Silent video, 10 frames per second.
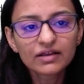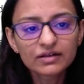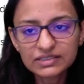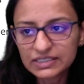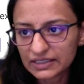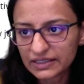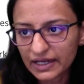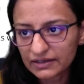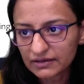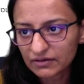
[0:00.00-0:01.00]
see
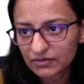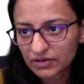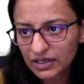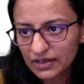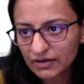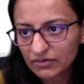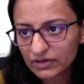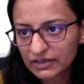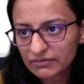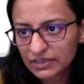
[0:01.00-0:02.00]
that. Okay, now
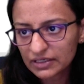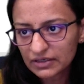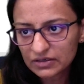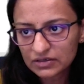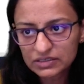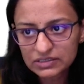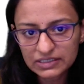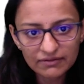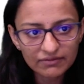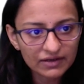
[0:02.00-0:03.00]
let me
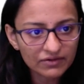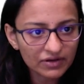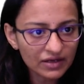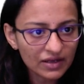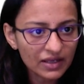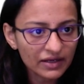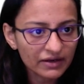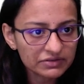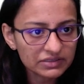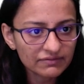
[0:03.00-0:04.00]
save and run.
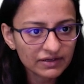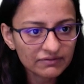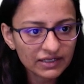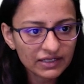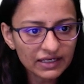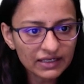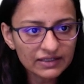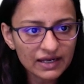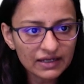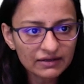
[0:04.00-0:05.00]
Now see, when we click
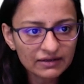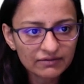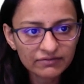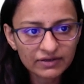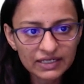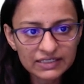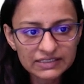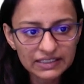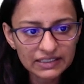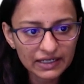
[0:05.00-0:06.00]
that, we can
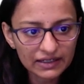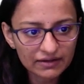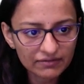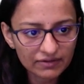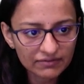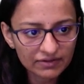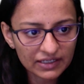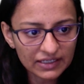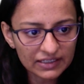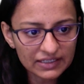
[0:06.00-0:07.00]
see that. When we
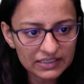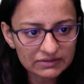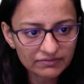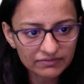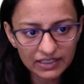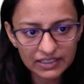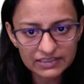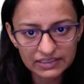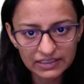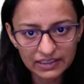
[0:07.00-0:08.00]
click this, we can
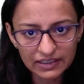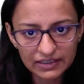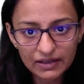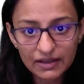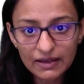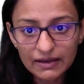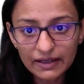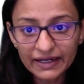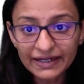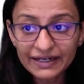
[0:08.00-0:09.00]
see that.
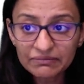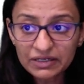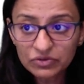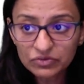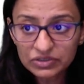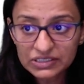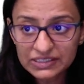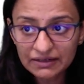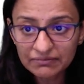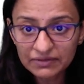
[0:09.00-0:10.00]
And let me do the
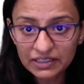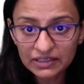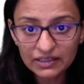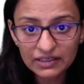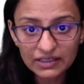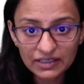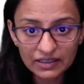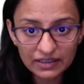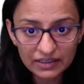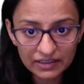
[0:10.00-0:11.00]
same thing
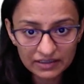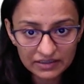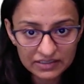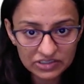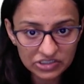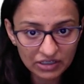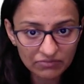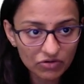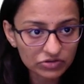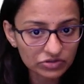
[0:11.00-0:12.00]
here in this
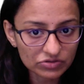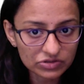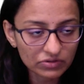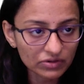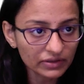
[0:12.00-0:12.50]
checkbox also.